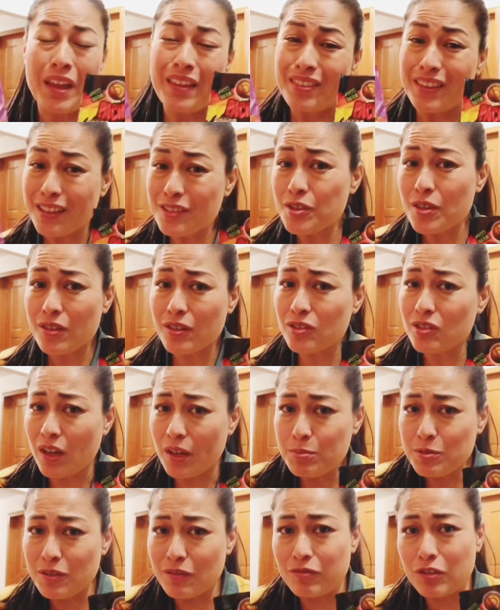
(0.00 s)
These are the
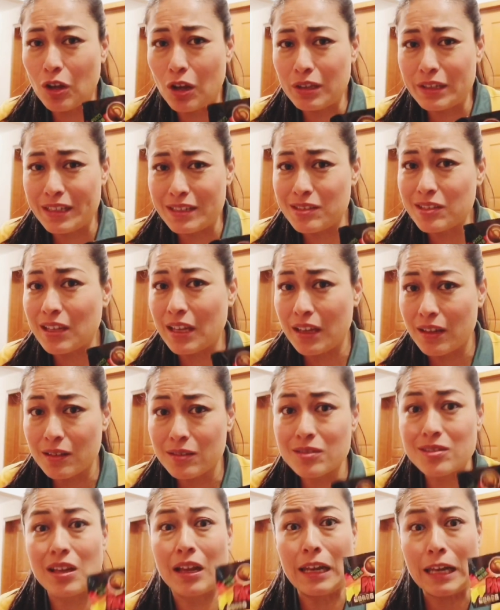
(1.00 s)
types of lollies
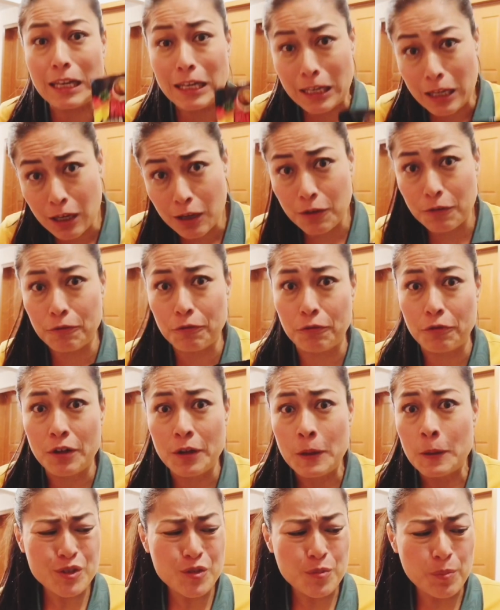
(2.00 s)
kids love.
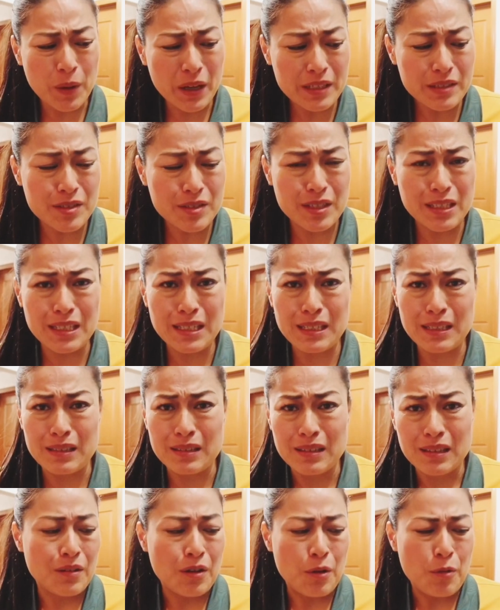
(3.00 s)
The
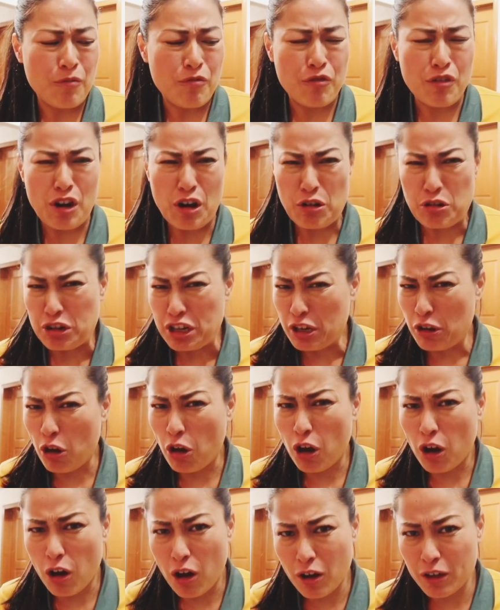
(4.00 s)
spicy, very
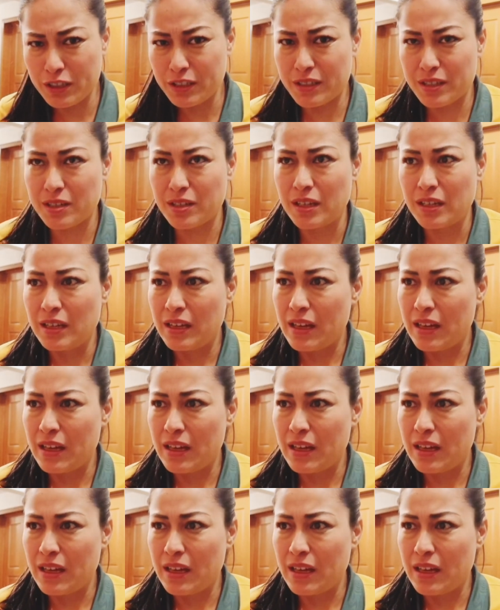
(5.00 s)
hot,